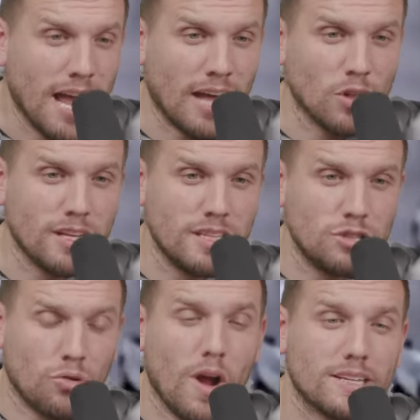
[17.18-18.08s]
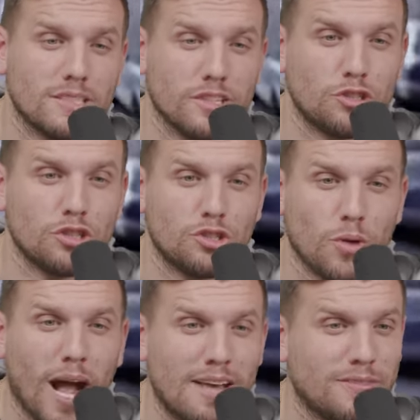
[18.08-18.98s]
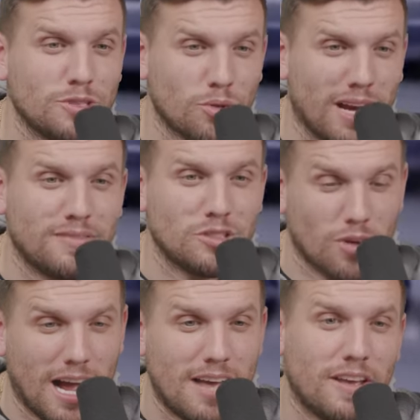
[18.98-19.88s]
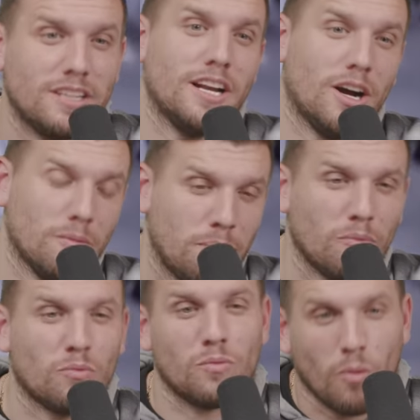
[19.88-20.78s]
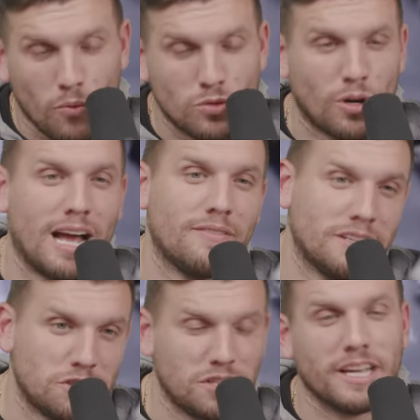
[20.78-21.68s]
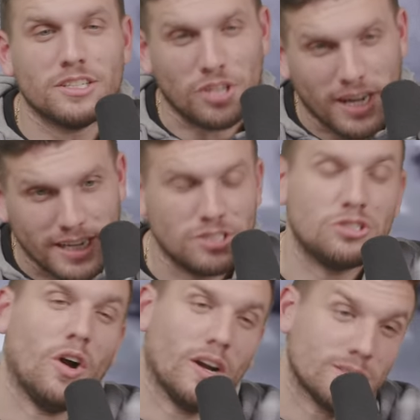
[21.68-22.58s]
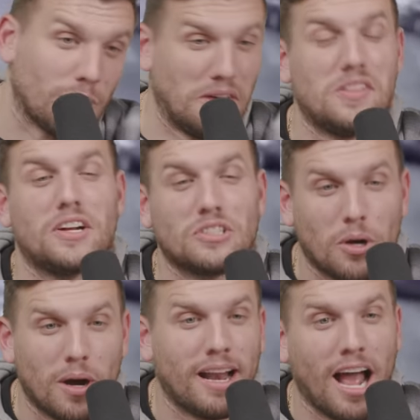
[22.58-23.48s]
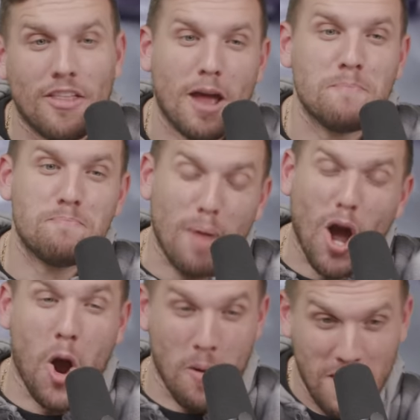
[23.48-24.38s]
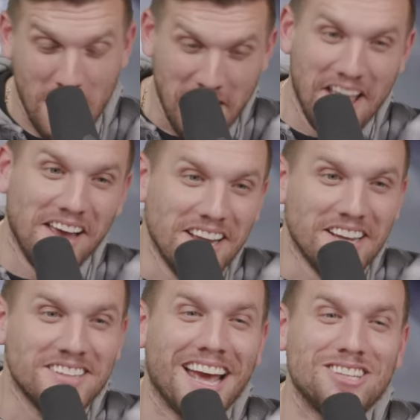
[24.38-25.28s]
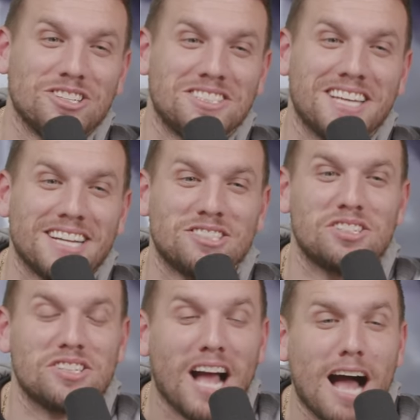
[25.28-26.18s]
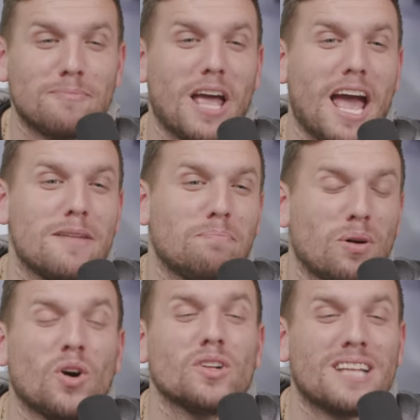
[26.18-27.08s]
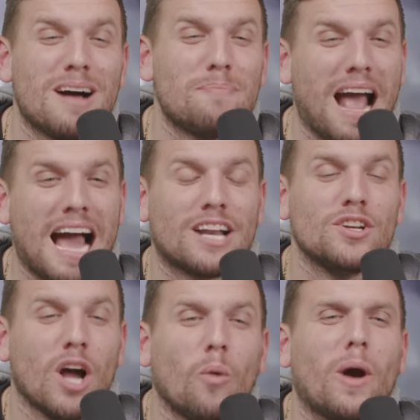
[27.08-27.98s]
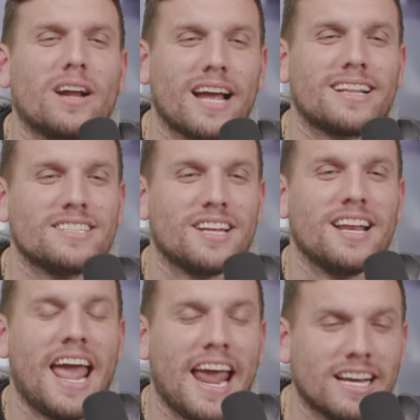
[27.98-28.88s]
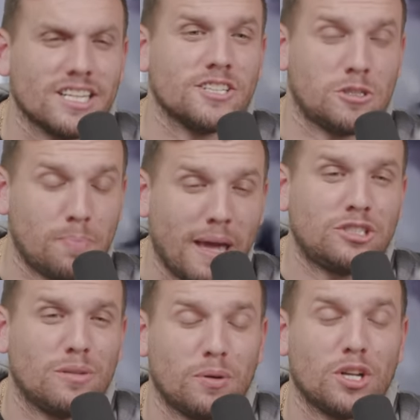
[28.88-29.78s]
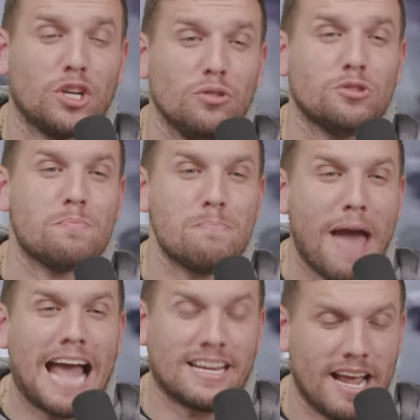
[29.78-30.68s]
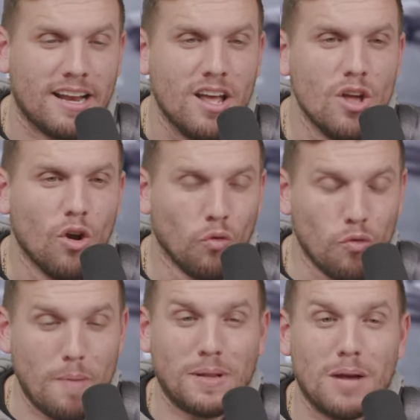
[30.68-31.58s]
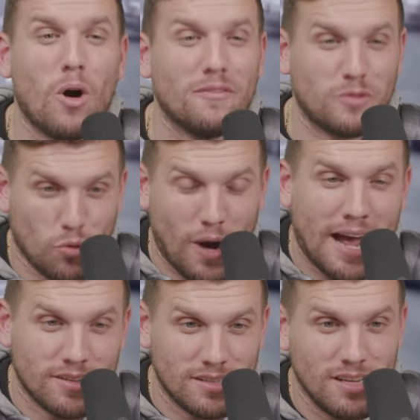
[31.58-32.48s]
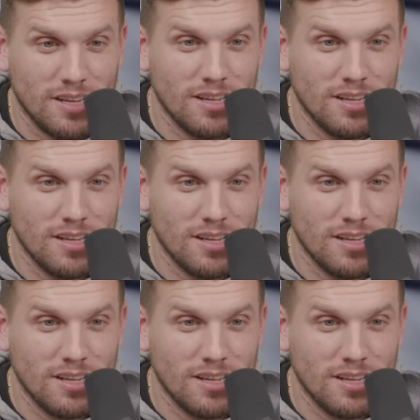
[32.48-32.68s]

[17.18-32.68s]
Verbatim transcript: And look at these trucks. They're just driving, driving, driving, you know, driving, singing Chinese songs, whatever they're doing. And then they just get stopped and pulled up out of nowhere like there's an alien spaceship with a huge magnet ripping them off the ground.